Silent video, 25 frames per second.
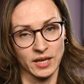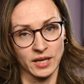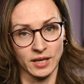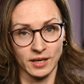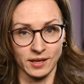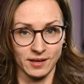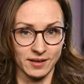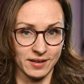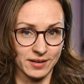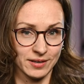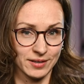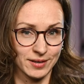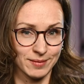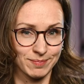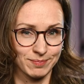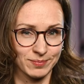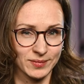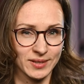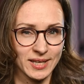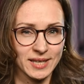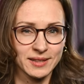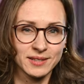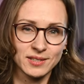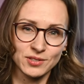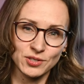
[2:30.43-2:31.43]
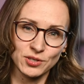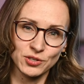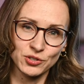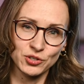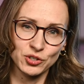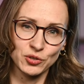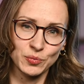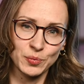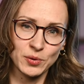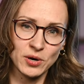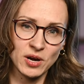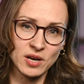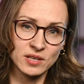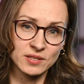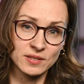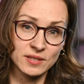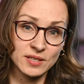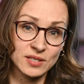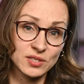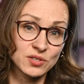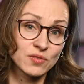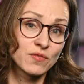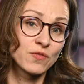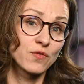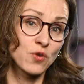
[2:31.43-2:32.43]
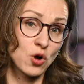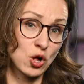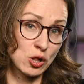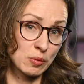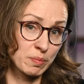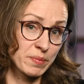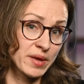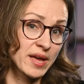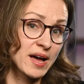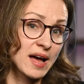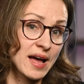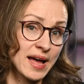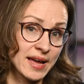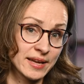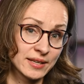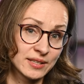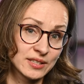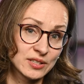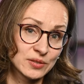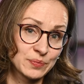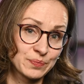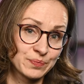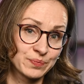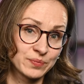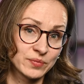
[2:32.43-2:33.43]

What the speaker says: Here, data center proxies fall behind.